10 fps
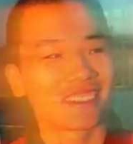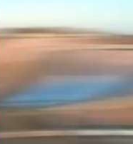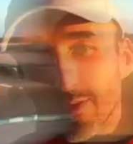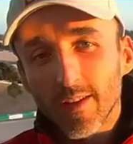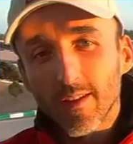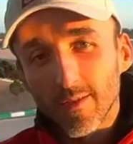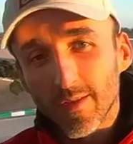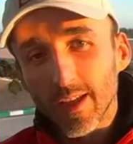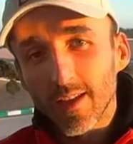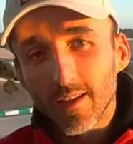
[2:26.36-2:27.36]
So you see, you
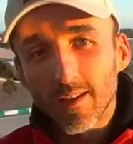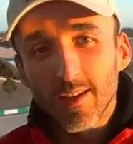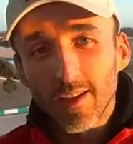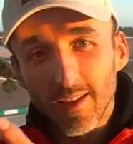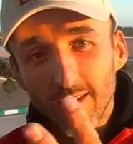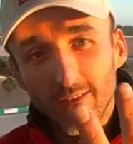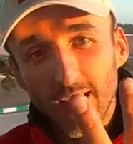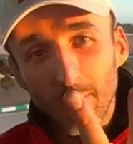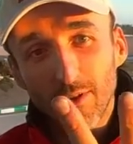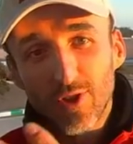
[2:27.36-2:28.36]
see, he is
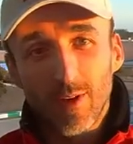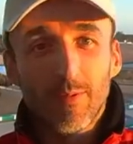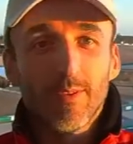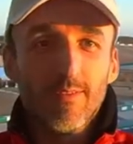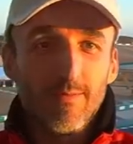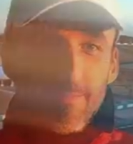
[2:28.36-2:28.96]
double champion